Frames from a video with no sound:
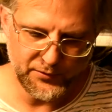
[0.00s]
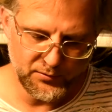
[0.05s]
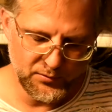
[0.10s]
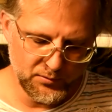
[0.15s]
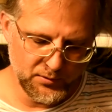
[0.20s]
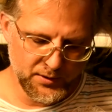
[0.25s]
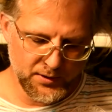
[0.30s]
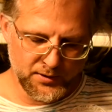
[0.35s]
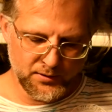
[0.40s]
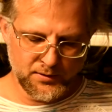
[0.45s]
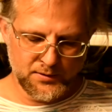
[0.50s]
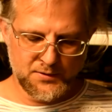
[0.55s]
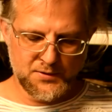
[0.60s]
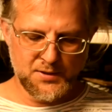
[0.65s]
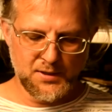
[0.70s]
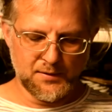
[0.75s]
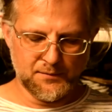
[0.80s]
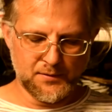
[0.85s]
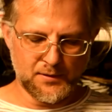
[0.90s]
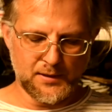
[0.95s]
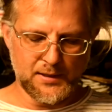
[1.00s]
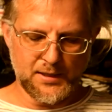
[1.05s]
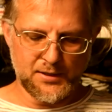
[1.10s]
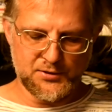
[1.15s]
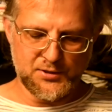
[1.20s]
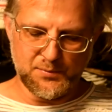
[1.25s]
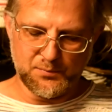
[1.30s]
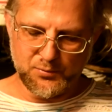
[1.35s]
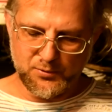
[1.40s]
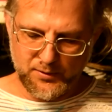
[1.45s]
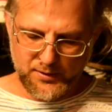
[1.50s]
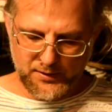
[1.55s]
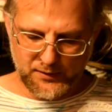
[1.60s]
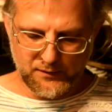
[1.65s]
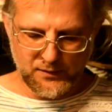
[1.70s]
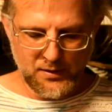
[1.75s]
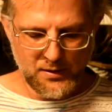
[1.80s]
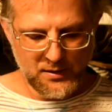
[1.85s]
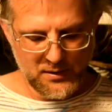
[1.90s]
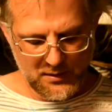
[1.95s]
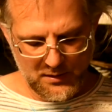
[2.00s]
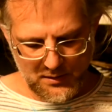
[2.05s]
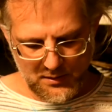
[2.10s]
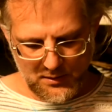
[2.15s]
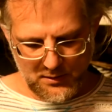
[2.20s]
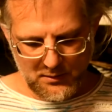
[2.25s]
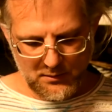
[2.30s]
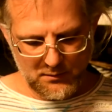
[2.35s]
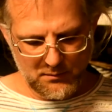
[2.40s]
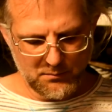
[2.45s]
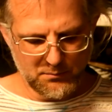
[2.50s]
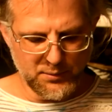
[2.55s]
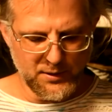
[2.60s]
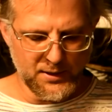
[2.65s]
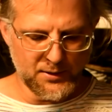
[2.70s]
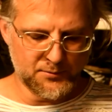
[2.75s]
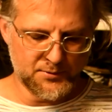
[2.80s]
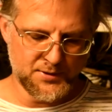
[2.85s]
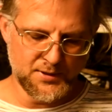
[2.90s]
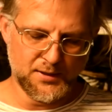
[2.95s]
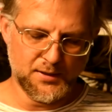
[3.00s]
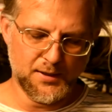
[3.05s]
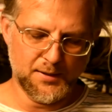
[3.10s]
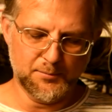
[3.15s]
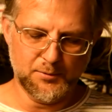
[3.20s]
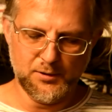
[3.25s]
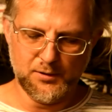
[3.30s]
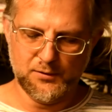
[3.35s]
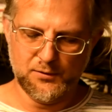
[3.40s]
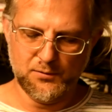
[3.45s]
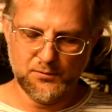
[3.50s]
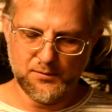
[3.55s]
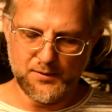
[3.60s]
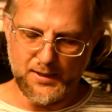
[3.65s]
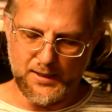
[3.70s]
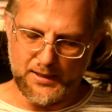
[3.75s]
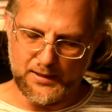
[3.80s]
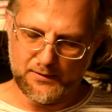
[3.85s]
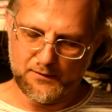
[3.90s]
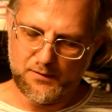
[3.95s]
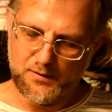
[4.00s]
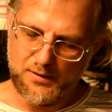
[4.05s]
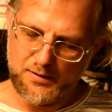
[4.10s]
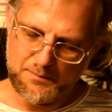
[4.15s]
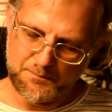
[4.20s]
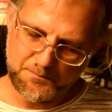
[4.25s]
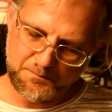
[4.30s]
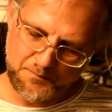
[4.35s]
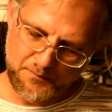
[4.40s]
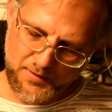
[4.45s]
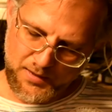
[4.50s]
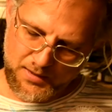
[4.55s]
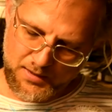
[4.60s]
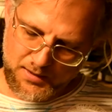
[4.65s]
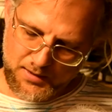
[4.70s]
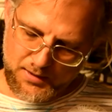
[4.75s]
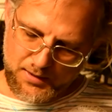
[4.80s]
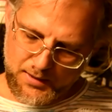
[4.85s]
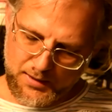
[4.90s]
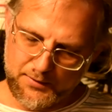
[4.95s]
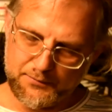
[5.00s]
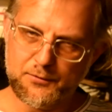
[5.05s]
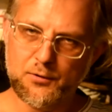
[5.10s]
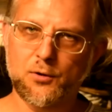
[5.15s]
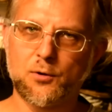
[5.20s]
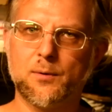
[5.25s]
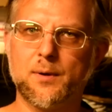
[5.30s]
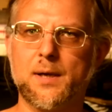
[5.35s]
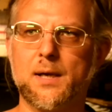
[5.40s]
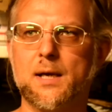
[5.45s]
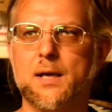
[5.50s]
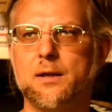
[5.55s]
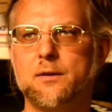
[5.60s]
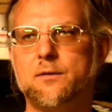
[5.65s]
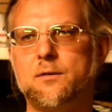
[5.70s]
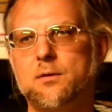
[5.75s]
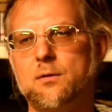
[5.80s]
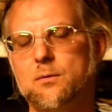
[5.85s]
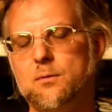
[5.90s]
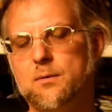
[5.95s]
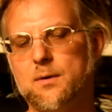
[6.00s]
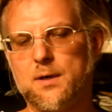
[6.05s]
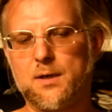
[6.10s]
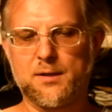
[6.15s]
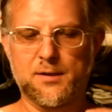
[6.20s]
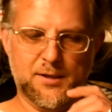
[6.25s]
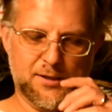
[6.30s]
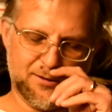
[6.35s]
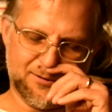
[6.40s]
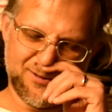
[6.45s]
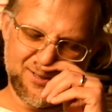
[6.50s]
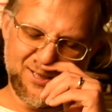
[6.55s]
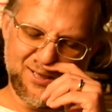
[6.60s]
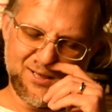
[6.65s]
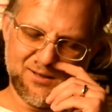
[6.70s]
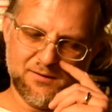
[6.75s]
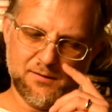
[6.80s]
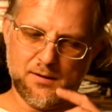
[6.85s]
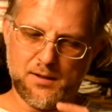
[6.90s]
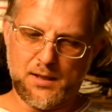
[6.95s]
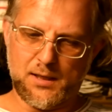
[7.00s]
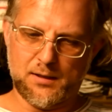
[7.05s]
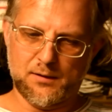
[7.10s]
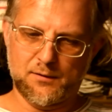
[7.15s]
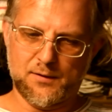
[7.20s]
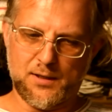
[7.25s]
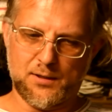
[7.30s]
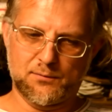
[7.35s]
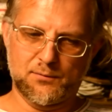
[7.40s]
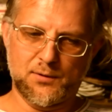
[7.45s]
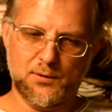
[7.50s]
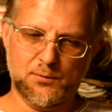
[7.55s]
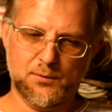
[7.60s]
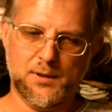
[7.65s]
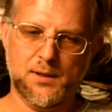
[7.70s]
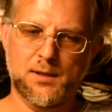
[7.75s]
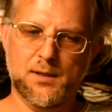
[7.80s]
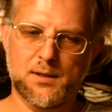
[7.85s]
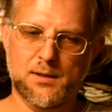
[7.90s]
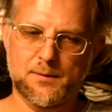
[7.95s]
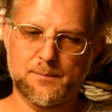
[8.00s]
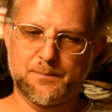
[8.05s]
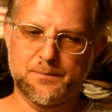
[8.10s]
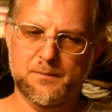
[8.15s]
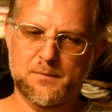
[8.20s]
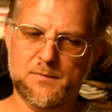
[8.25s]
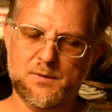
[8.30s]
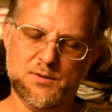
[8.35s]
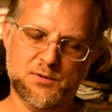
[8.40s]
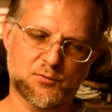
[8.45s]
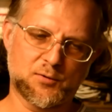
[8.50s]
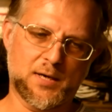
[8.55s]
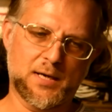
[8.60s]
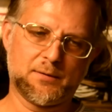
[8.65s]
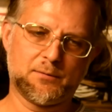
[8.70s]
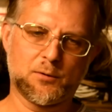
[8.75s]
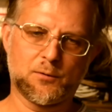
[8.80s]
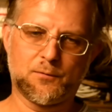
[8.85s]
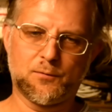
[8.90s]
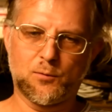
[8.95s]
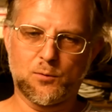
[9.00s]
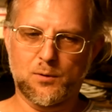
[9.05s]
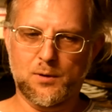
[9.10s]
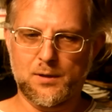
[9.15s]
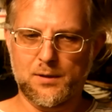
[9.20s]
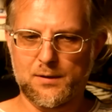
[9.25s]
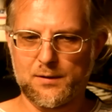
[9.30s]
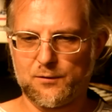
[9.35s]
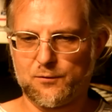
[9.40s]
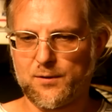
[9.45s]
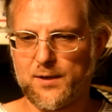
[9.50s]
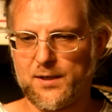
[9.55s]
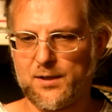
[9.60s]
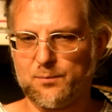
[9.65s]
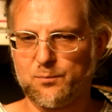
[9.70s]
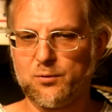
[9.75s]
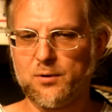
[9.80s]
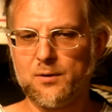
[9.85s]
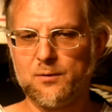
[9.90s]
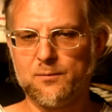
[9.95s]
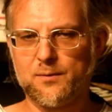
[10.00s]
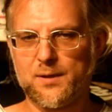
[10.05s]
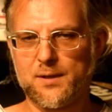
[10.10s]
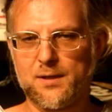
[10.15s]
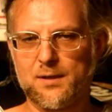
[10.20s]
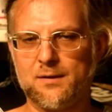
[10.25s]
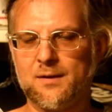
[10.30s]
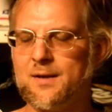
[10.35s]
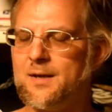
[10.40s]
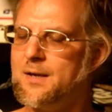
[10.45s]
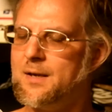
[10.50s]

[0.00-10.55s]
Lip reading: through there and see if it'll actually print. But I was unable to do that. After going onto the internet and downloading a driver for it and trying to print with it,